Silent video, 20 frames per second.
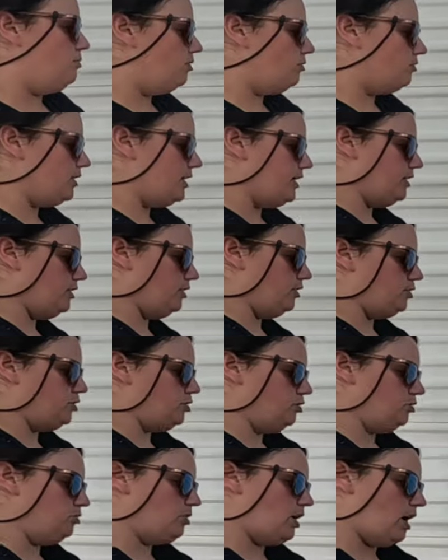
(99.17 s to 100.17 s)
over here
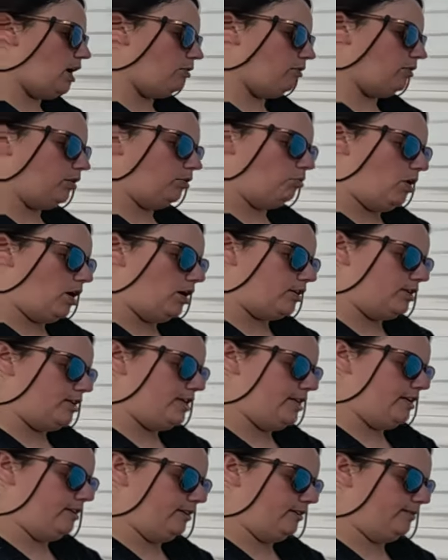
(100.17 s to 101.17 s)
to our water
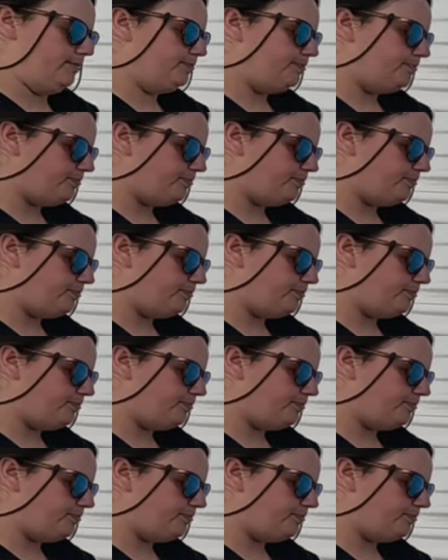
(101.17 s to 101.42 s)
heater.